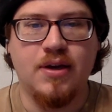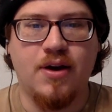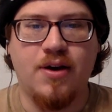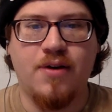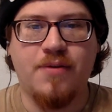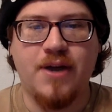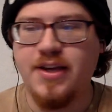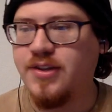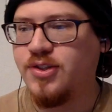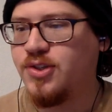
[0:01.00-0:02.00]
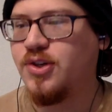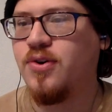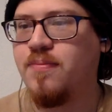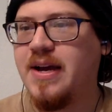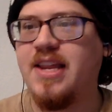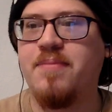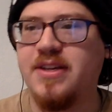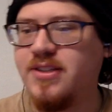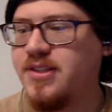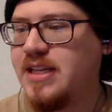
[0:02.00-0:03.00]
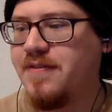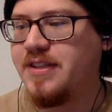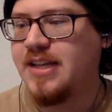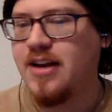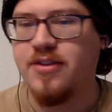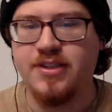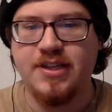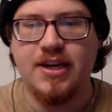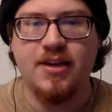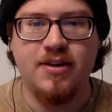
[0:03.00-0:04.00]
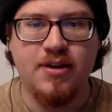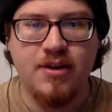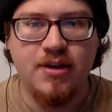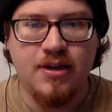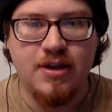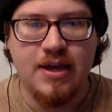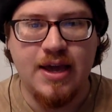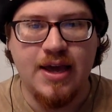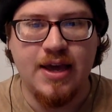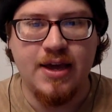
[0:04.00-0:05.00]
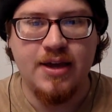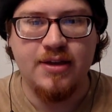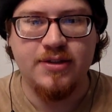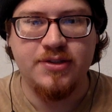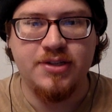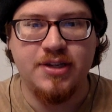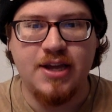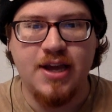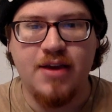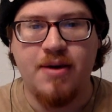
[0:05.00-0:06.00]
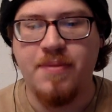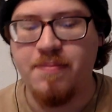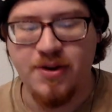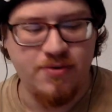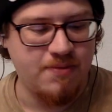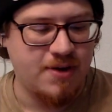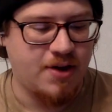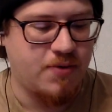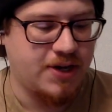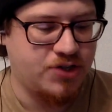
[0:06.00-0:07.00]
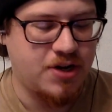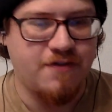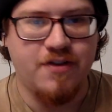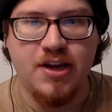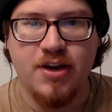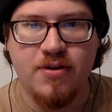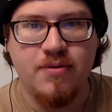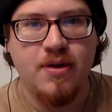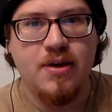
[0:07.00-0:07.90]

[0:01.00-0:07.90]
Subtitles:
Alrighty, so my name is Stephen Tanner II, and today I'm going to be doing my Quickshare video.